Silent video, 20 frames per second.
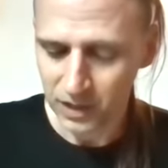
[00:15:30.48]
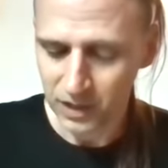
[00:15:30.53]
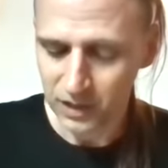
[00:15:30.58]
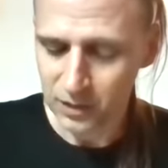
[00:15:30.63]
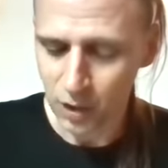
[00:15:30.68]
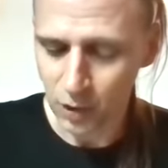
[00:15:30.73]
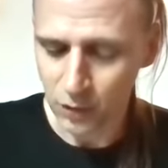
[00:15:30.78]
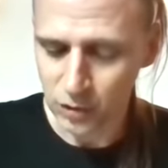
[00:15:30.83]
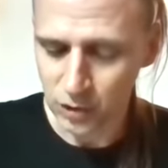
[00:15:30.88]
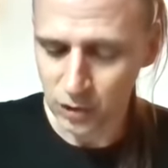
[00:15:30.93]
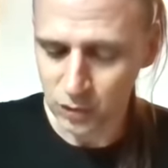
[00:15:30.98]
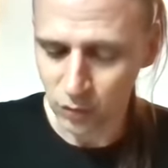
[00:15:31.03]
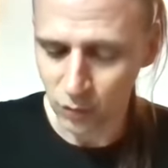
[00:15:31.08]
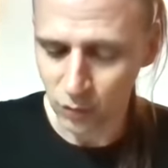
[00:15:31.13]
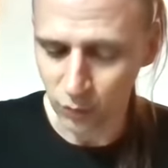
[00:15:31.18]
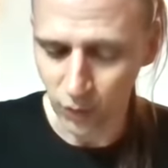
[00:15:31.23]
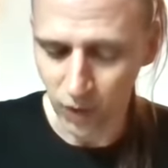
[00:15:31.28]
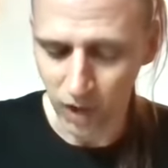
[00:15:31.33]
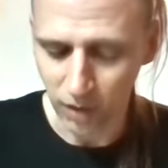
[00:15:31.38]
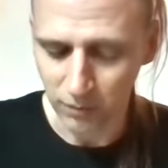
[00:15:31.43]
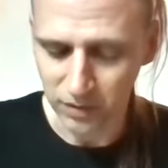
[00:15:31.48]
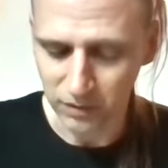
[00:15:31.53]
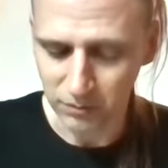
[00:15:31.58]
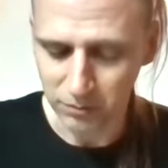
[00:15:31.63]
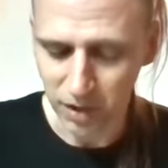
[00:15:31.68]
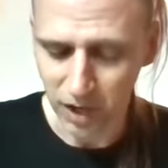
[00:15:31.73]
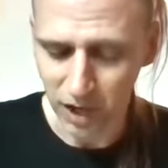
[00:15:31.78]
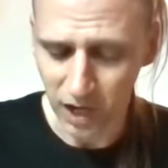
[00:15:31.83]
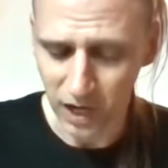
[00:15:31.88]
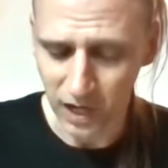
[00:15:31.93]
He noticed
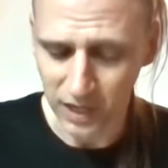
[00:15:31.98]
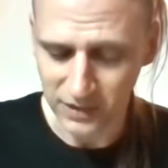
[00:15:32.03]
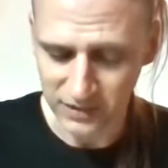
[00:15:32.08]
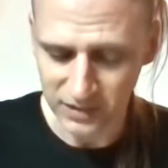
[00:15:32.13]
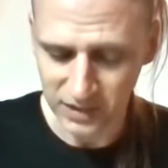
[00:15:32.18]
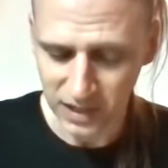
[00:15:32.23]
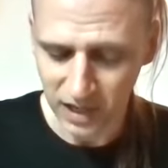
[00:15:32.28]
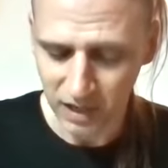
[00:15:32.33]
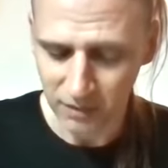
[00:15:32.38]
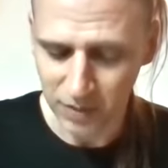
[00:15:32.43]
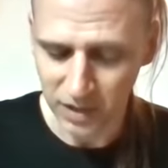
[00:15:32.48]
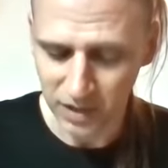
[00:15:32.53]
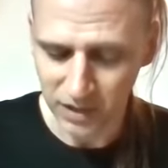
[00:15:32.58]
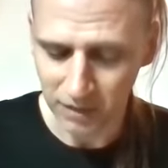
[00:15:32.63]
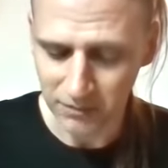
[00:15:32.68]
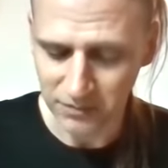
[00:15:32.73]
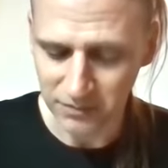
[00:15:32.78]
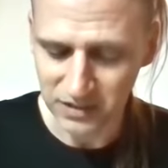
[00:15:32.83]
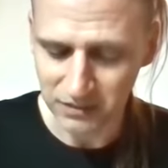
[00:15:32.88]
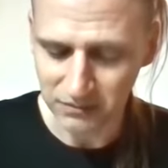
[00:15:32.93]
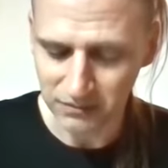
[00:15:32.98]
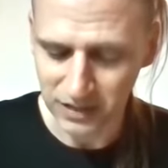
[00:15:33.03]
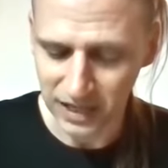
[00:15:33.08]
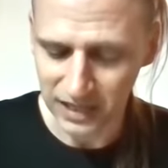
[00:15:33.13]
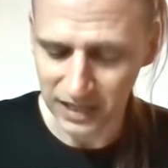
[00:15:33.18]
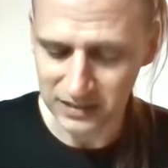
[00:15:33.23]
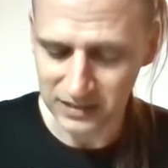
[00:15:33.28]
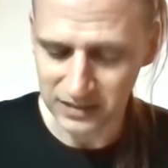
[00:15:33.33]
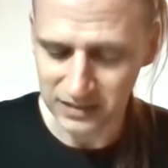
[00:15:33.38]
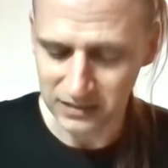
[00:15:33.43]
Robin pause and pick up some
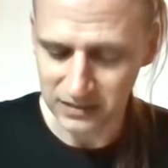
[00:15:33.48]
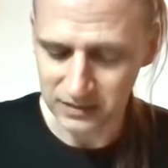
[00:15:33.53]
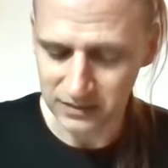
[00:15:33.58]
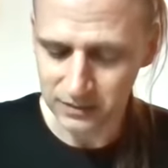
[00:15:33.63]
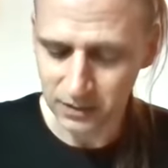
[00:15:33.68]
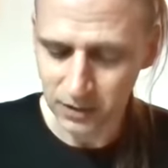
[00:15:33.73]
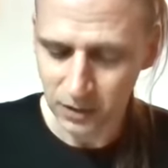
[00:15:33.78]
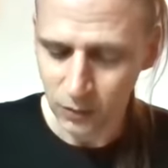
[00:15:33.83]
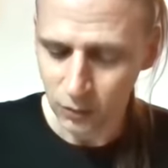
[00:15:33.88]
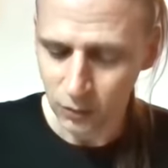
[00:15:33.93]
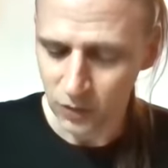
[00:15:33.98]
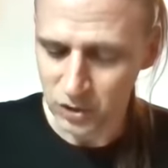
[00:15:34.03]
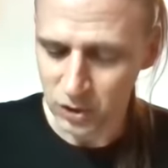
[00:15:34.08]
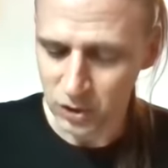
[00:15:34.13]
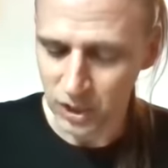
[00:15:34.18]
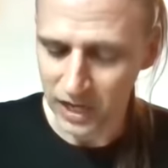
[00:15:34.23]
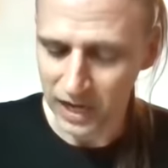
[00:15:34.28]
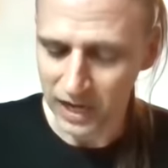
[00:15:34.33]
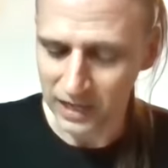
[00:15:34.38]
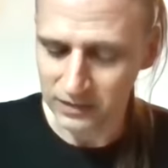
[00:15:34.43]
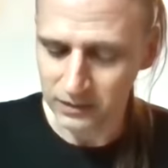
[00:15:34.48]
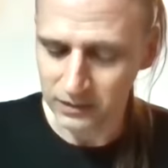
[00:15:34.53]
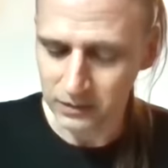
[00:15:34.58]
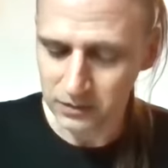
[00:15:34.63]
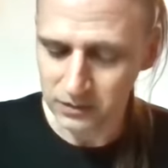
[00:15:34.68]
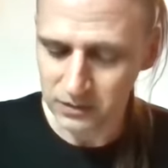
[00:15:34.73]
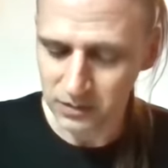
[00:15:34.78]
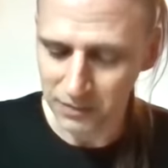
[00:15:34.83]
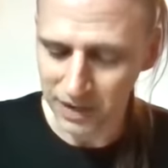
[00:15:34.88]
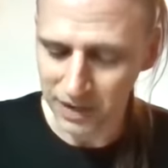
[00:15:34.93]
lessons, which he handed
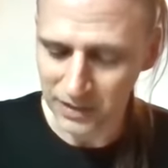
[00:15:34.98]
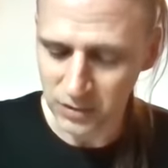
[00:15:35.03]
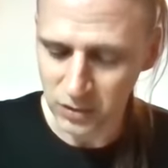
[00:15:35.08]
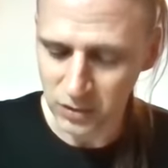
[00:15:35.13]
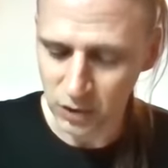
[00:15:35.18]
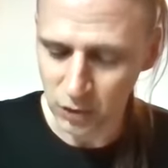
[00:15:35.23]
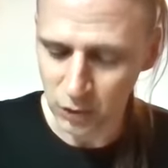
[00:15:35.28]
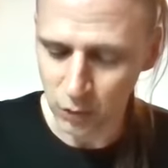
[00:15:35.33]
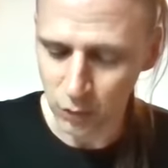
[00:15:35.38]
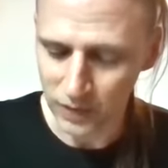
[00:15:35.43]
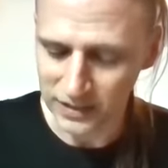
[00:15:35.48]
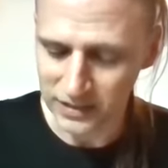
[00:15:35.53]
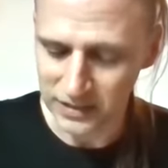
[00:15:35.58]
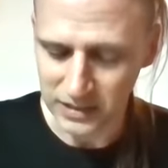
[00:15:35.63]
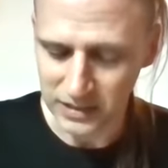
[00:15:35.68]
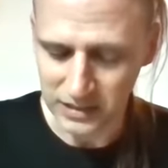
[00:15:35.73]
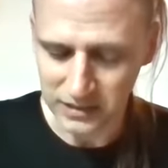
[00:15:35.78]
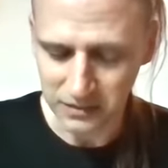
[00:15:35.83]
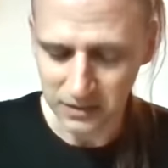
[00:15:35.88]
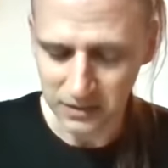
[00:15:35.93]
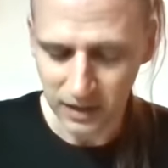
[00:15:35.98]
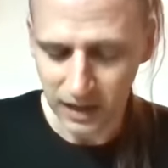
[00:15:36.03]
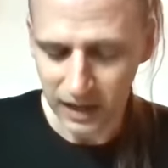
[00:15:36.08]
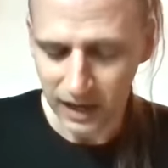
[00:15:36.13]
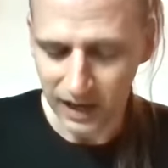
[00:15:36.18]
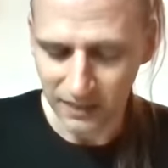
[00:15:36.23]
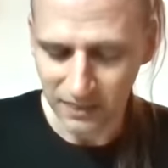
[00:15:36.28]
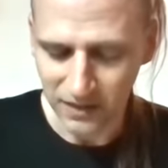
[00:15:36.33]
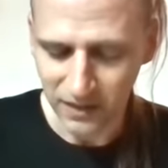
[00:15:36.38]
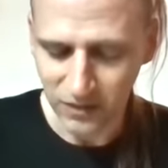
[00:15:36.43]
to Master Twitty,
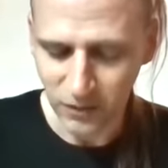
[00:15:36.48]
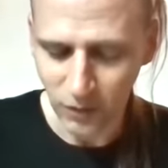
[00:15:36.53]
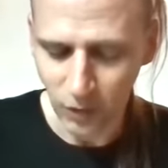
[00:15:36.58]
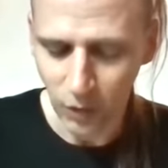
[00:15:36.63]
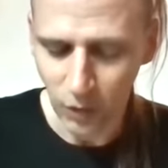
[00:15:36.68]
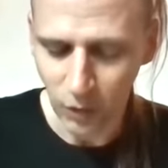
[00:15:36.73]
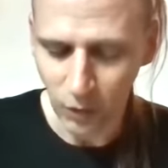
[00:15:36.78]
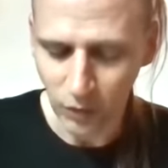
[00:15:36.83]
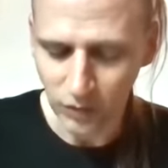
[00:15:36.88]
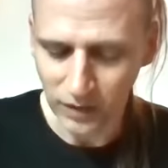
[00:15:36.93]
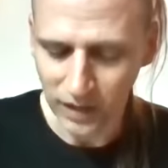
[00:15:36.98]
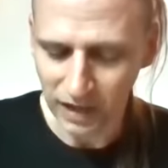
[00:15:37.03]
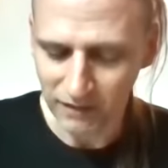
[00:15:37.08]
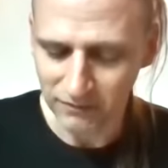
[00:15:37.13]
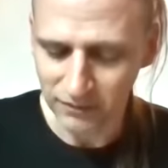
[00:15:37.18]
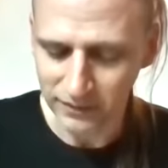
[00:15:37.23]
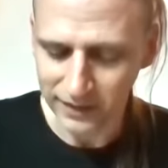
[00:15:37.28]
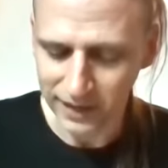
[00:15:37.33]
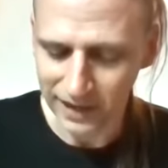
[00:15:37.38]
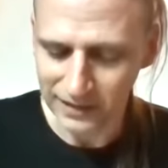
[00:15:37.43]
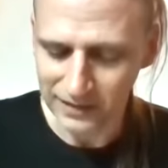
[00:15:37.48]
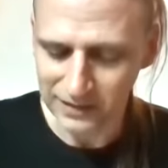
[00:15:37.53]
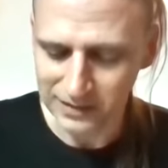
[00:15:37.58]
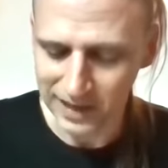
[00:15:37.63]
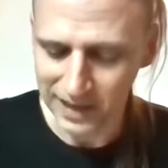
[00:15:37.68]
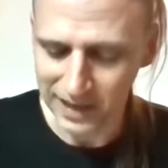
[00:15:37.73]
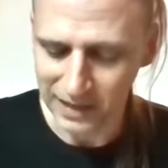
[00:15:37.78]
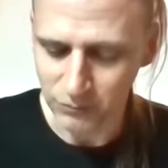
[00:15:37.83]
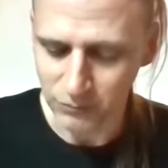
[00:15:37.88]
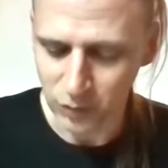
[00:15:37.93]
and then the whole cavalcade
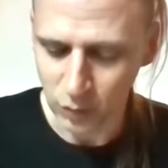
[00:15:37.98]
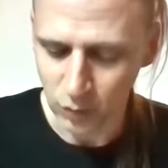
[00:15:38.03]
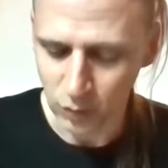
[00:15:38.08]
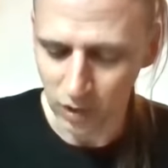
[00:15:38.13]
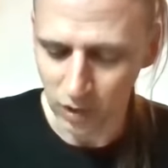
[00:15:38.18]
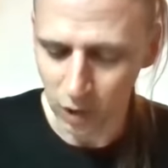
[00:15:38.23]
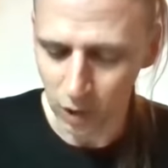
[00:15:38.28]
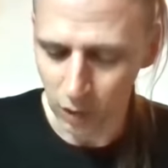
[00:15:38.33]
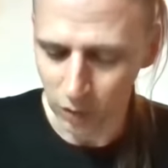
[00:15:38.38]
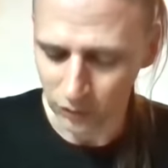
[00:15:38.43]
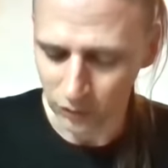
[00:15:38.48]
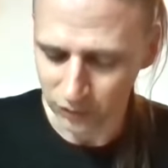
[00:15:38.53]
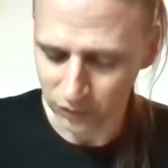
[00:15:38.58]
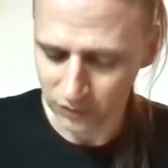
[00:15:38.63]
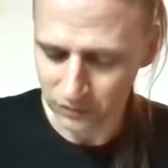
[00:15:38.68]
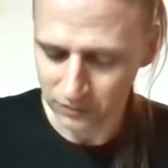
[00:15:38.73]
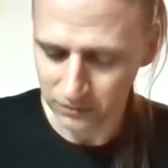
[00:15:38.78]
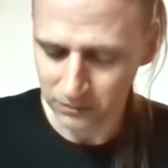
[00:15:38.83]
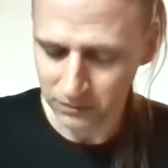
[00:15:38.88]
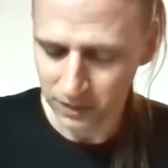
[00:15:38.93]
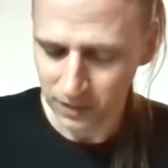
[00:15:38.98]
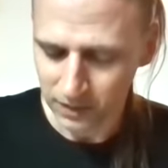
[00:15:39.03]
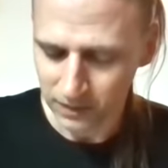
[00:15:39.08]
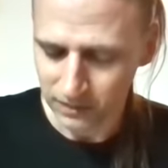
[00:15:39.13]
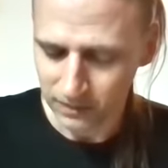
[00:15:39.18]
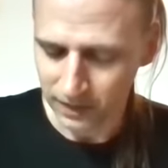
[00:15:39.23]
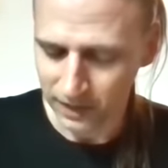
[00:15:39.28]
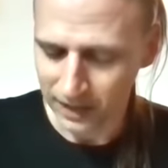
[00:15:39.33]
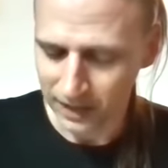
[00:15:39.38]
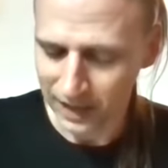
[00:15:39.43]
came to a halt.
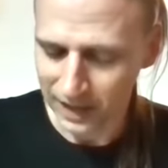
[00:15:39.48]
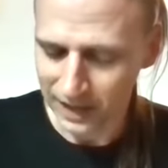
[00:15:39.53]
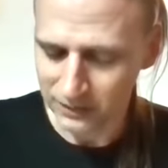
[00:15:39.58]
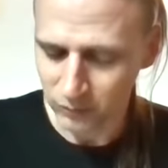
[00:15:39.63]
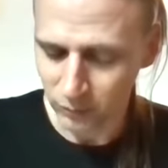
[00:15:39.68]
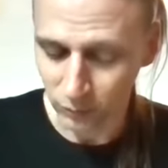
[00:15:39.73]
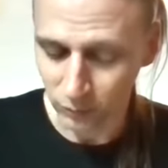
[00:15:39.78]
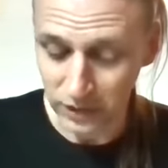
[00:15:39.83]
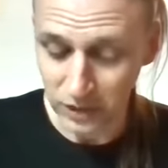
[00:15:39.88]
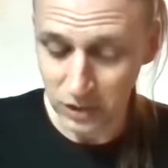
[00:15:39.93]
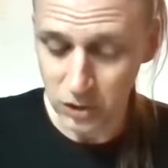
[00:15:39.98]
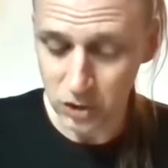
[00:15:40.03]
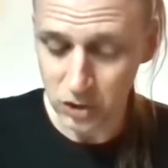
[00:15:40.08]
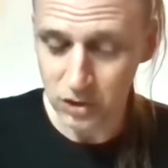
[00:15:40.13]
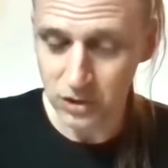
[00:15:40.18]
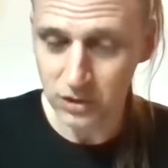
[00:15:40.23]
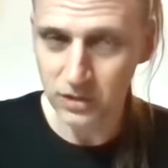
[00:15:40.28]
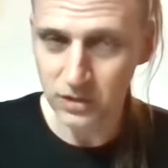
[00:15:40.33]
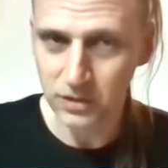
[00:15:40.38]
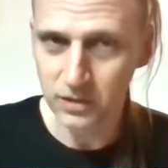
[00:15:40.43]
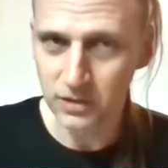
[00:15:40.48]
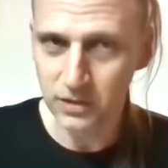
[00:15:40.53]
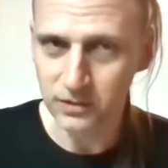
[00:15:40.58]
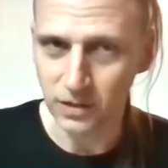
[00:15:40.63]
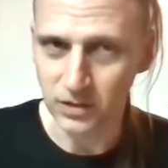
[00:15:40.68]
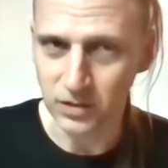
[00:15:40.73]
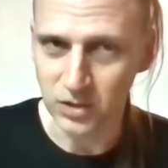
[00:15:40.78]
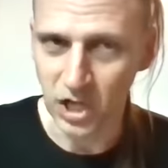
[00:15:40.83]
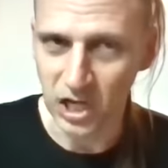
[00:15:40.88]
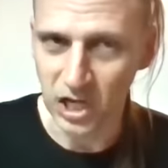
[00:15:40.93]
They had reached
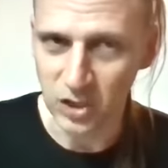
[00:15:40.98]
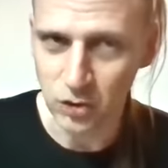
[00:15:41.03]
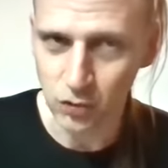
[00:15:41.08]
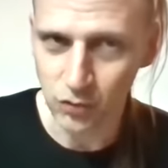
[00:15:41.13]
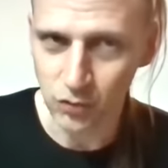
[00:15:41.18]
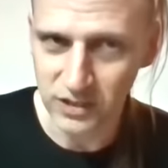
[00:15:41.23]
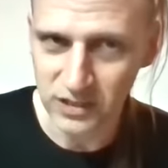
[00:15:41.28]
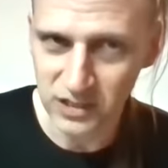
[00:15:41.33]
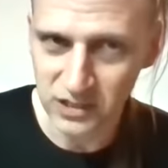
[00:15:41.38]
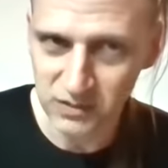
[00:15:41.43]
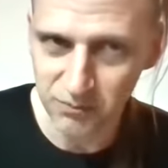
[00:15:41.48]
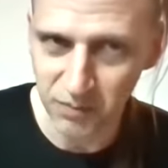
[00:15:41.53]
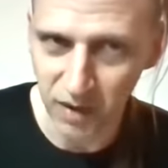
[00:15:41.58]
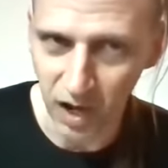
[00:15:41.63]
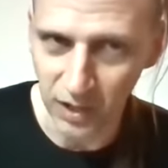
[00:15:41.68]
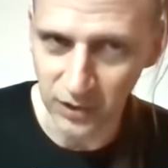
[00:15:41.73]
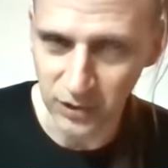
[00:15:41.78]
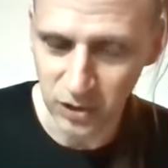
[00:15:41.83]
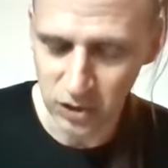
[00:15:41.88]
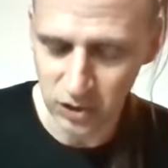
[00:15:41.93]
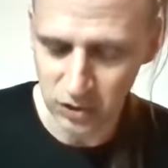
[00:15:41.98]
a dangerous spot.